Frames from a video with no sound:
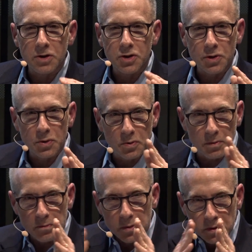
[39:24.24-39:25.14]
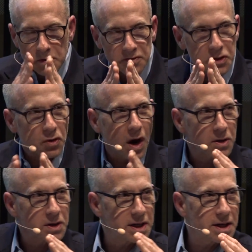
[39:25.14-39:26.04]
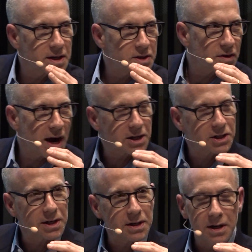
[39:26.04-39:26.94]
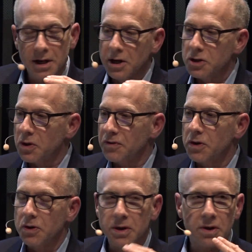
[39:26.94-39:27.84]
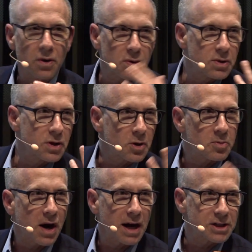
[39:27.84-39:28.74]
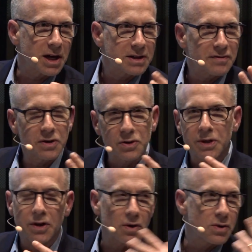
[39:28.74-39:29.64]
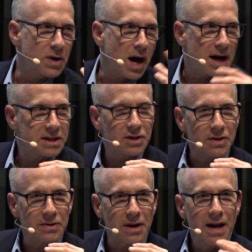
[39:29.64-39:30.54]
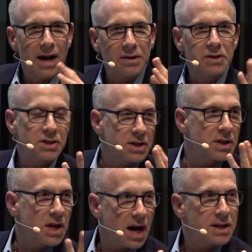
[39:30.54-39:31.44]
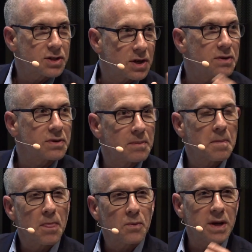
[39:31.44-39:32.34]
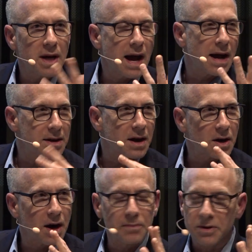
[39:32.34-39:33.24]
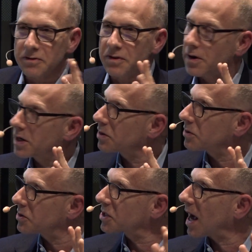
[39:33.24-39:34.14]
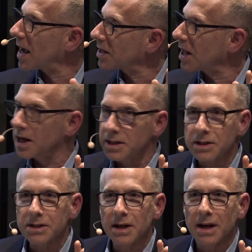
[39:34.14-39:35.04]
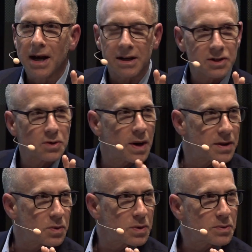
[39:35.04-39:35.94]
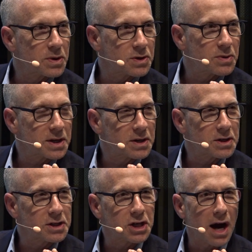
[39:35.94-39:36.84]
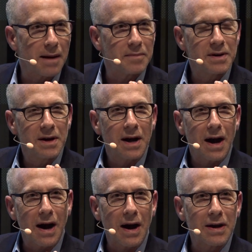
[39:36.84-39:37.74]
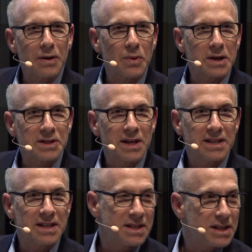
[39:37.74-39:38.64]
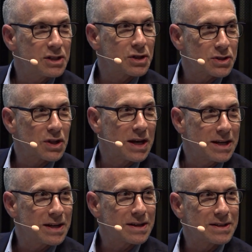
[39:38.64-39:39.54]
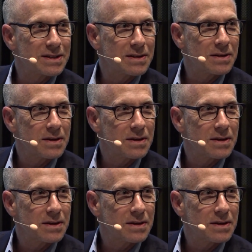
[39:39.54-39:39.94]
to move strongly in a direction. So if you're doing your own little project, if you're doing your own iZone, at least in the iZone, we had a couple of very loose guidelines as to whether we were doing a good job. It was, did teachers like it?